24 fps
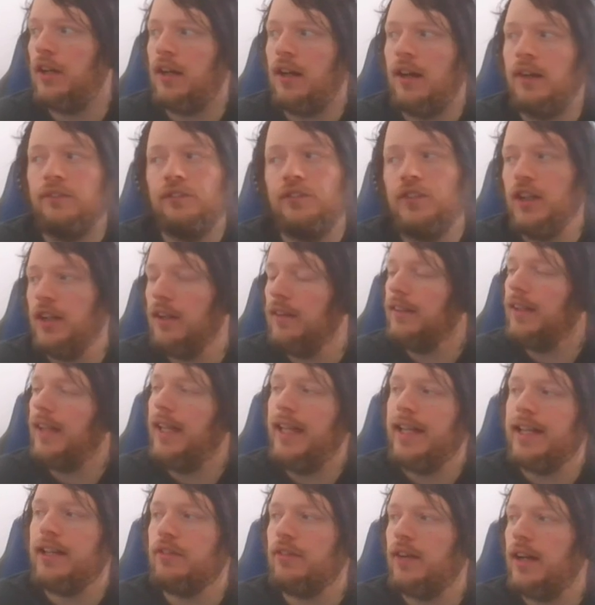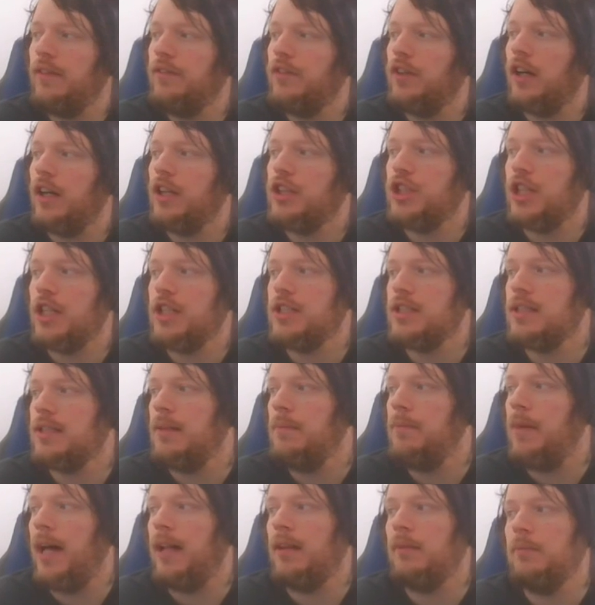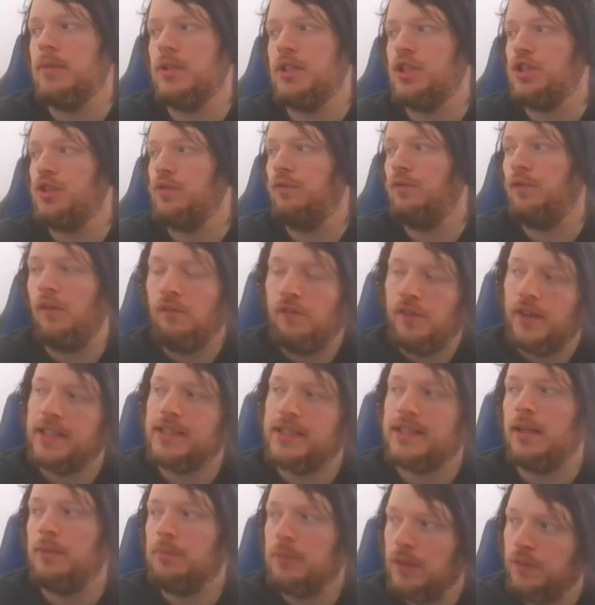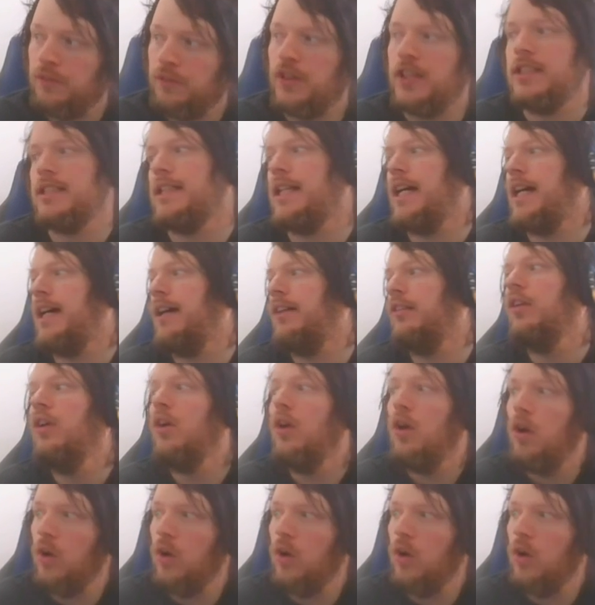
on field. In graveyard, changes the battle position from face up to face down,